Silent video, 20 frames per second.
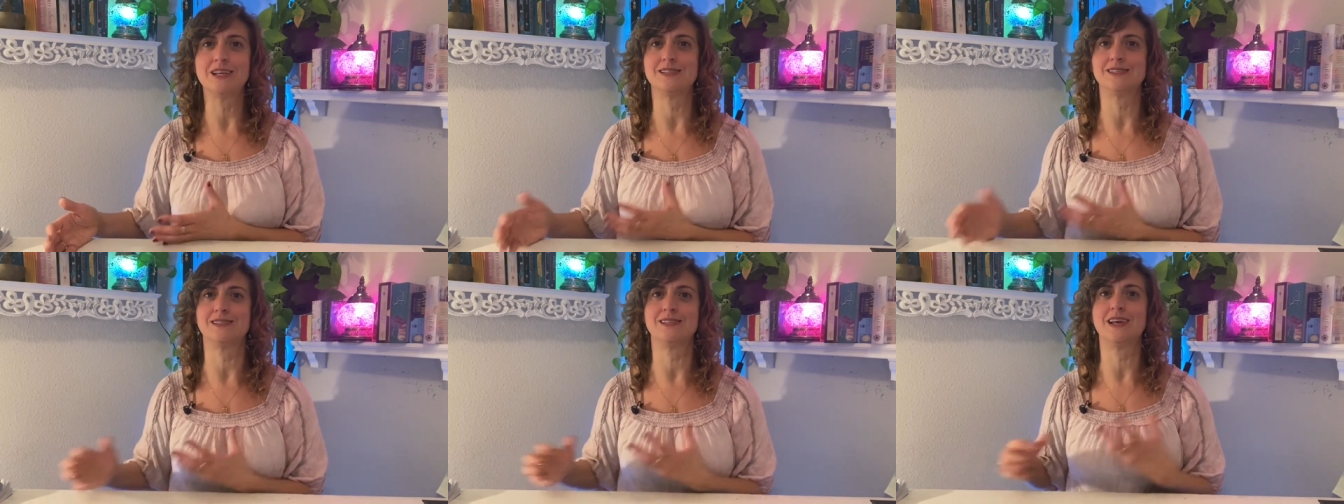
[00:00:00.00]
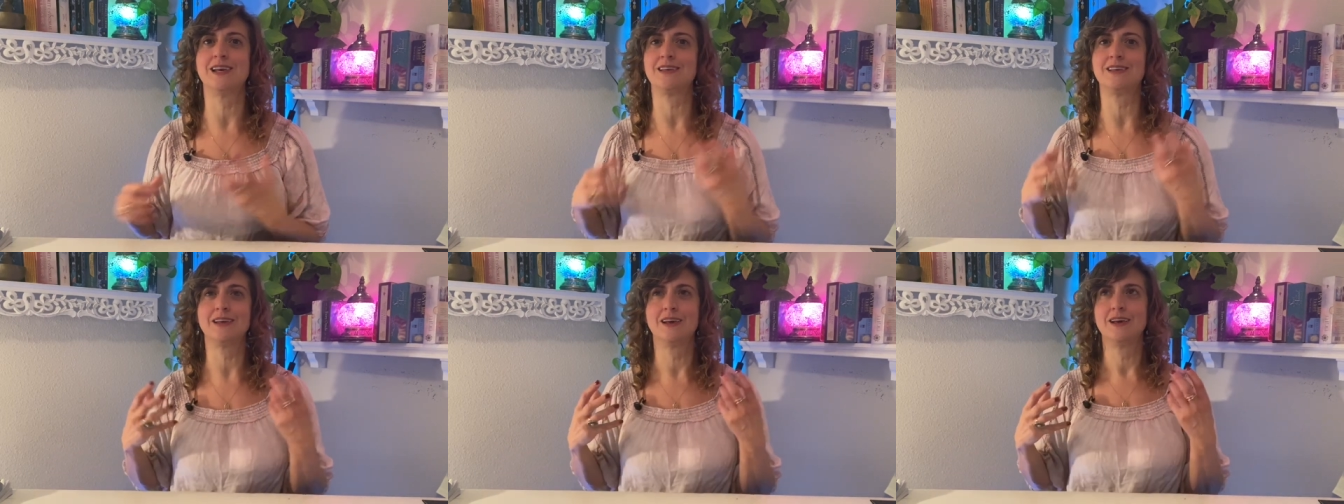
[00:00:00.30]
It's
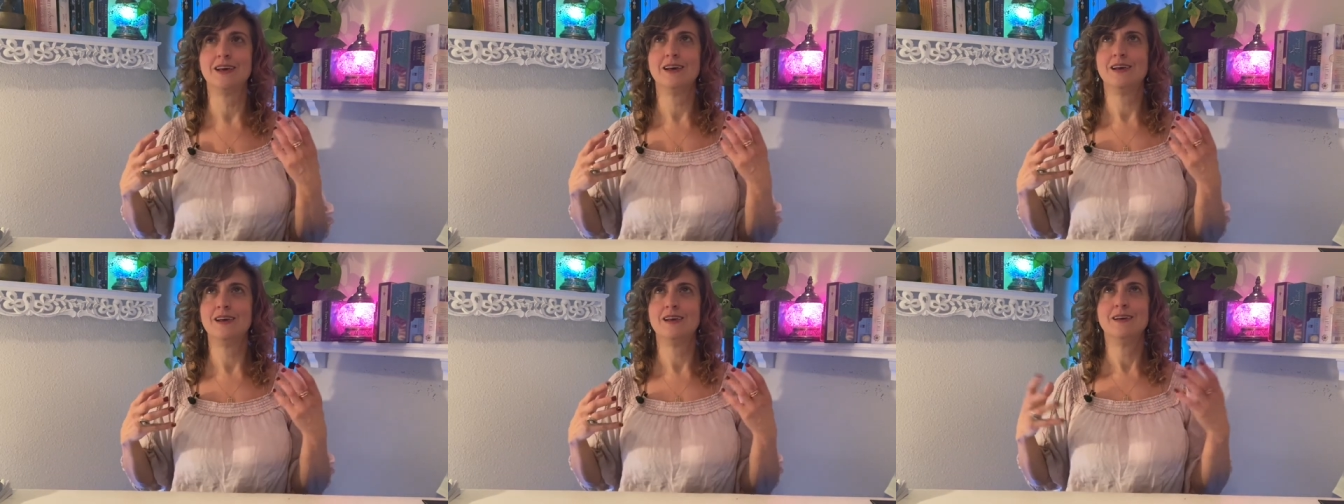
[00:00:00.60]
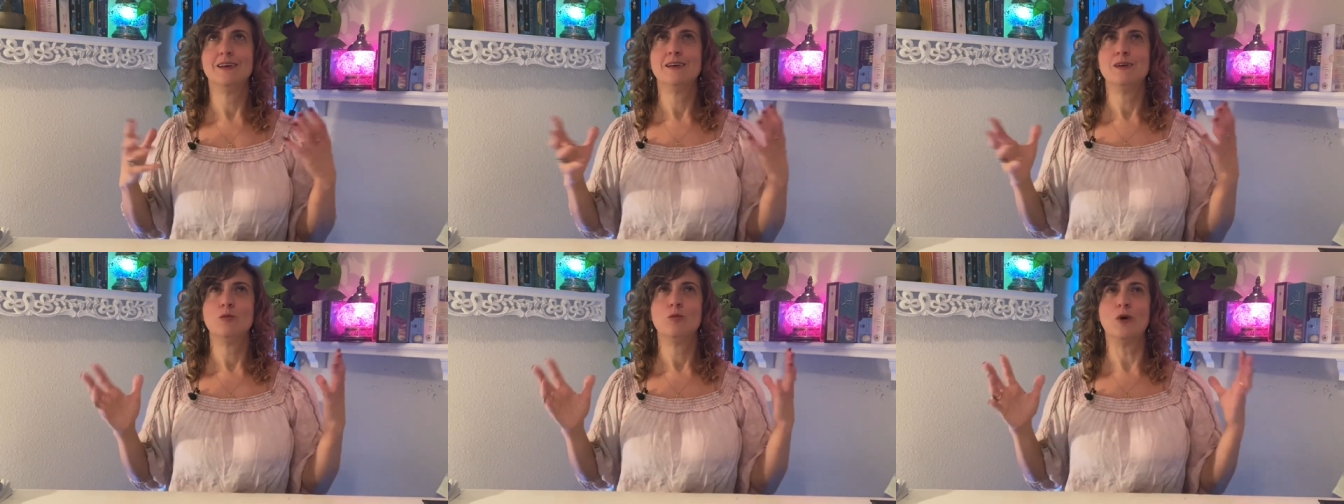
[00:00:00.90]
like,
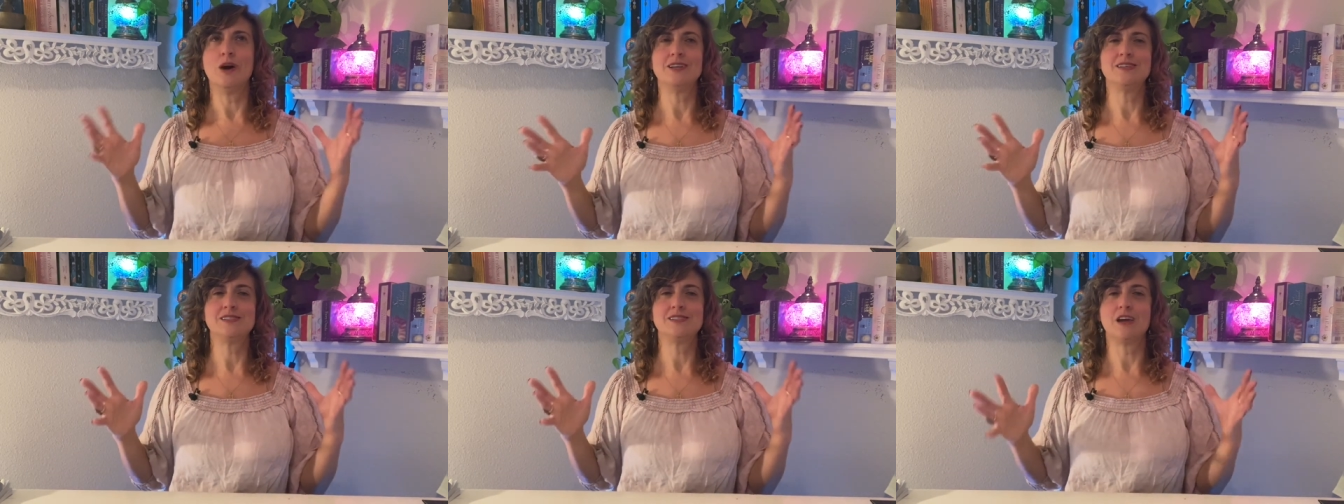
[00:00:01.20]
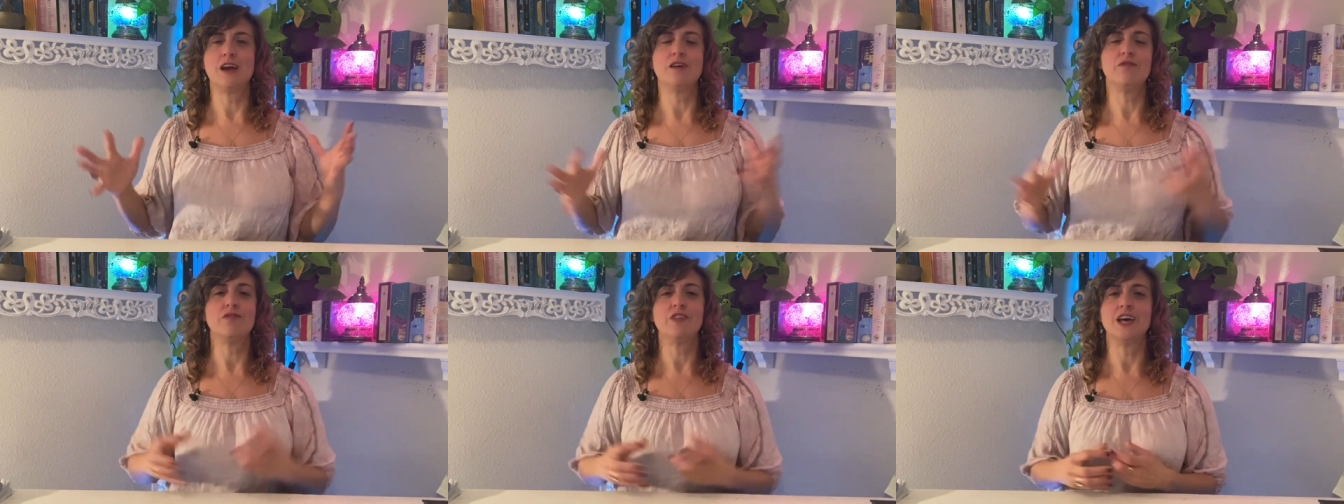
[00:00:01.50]
why does
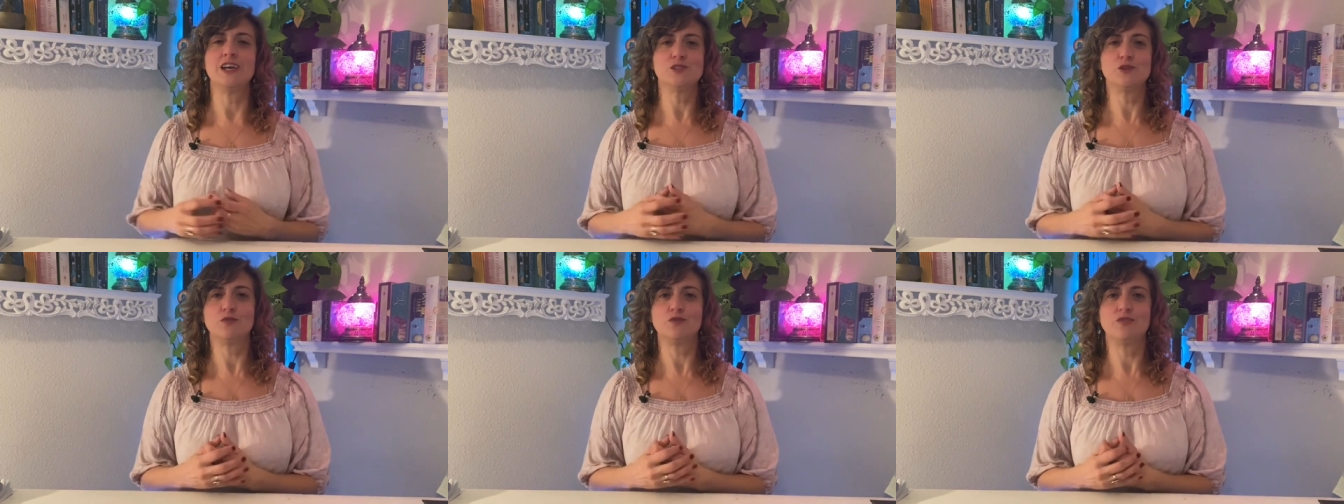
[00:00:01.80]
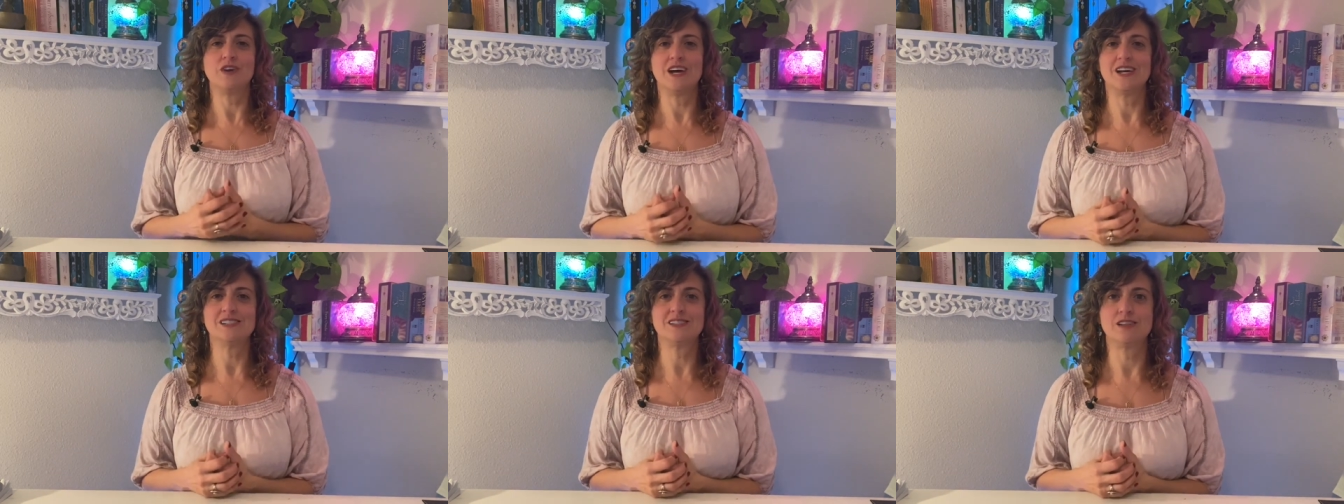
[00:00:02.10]
time fly so
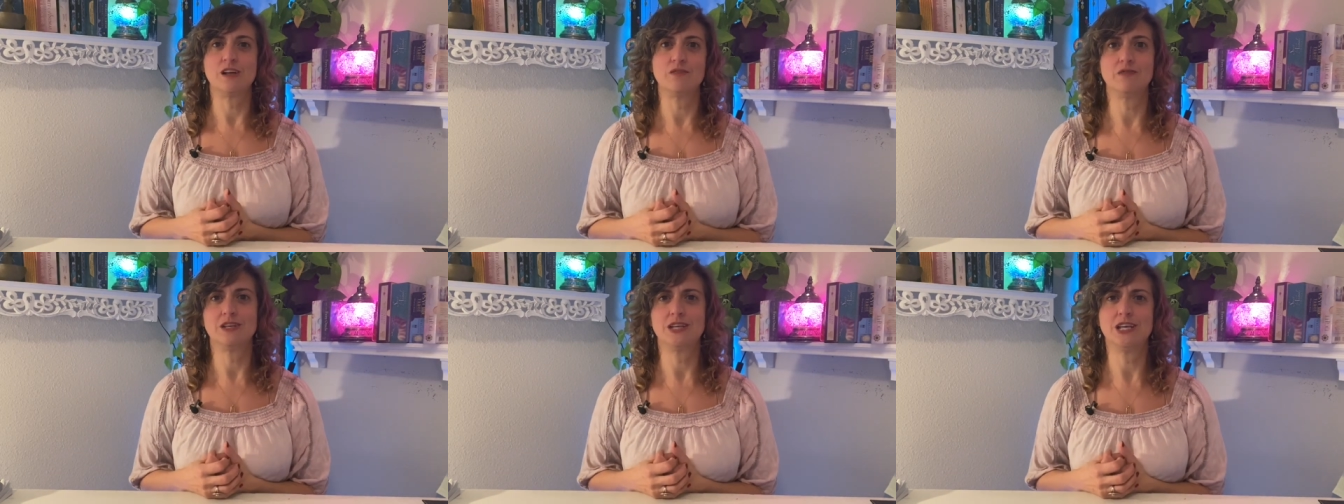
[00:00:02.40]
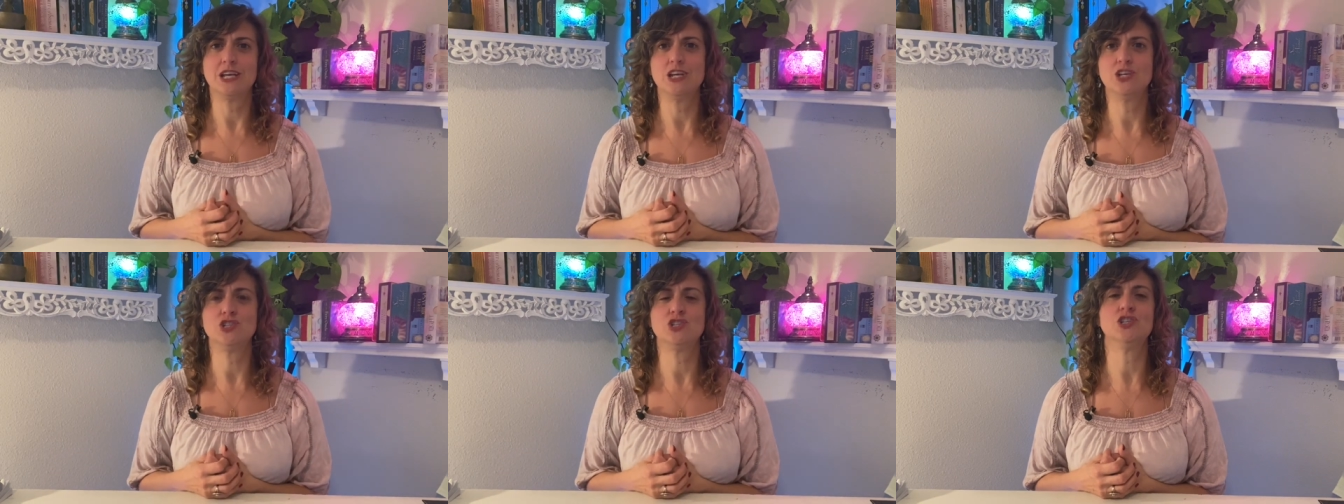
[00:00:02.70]
fast on
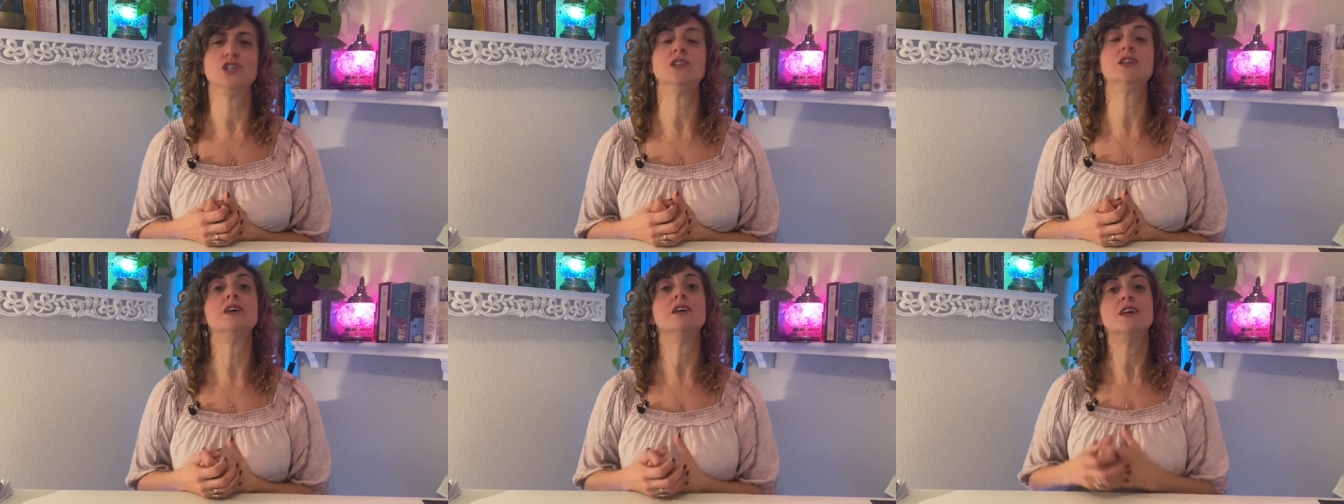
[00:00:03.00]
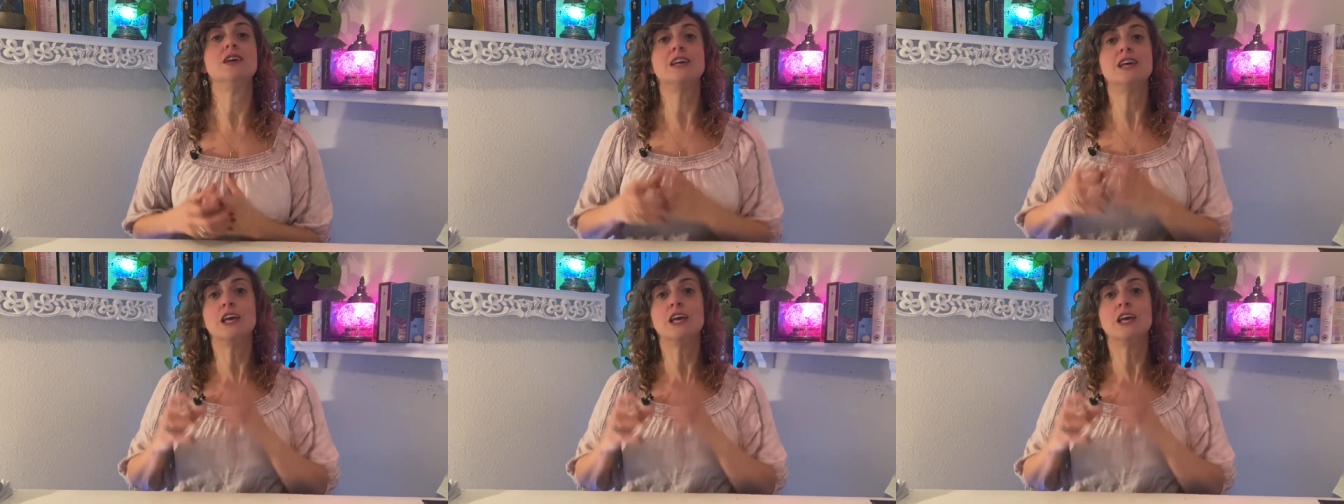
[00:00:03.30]
vacation?